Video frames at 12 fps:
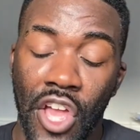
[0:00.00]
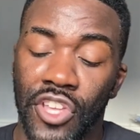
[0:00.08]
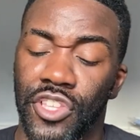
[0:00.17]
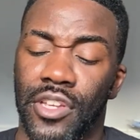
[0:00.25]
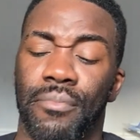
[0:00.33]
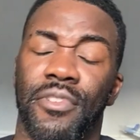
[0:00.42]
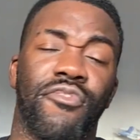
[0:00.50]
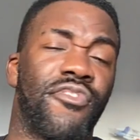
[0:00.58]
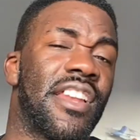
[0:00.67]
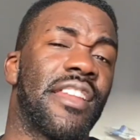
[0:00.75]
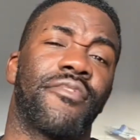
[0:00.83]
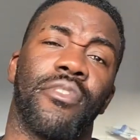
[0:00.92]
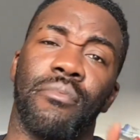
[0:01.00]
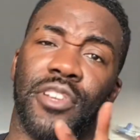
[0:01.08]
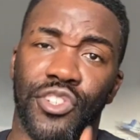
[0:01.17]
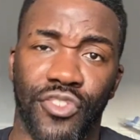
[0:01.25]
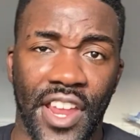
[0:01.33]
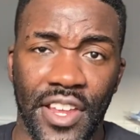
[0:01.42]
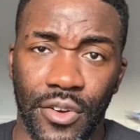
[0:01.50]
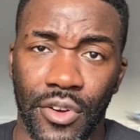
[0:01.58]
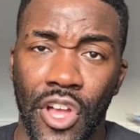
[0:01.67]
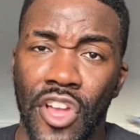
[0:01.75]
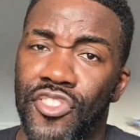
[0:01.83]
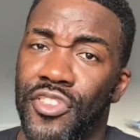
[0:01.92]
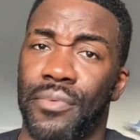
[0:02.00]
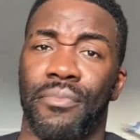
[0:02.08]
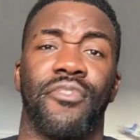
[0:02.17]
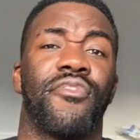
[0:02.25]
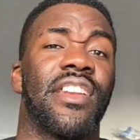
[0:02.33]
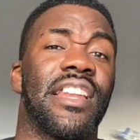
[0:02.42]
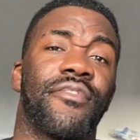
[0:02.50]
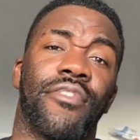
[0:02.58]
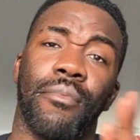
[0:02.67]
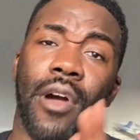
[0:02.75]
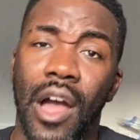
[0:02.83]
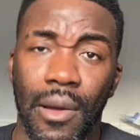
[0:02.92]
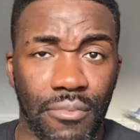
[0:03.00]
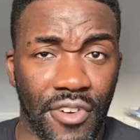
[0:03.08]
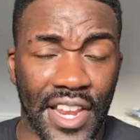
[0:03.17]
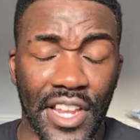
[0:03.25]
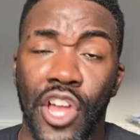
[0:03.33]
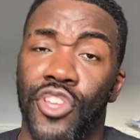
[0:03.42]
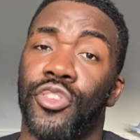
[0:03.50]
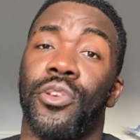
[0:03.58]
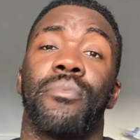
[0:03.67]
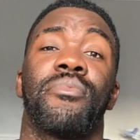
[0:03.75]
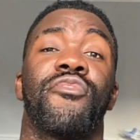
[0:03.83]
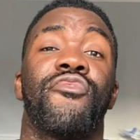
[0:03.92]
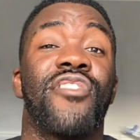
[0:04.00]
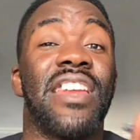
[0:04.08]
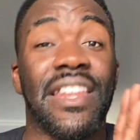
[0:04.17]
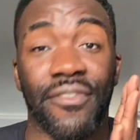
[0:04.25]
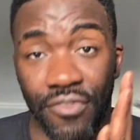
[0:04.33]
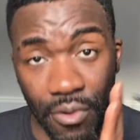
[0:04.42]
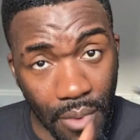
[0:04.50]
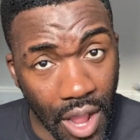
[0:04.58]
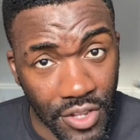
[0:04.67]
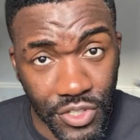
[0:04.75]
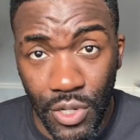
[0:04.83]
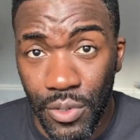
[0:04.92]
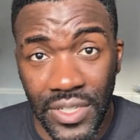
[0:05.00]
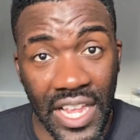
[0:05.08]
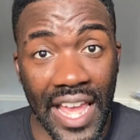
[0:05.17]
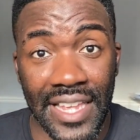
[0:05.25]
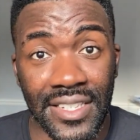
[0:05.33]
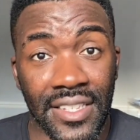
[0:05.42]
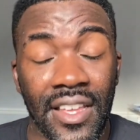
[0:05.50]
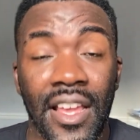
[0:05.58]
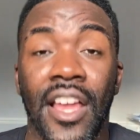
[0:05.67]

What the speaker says: You can be reeling from betrayal. You can be reeling from heartbreak. You can be reeling from soul ties.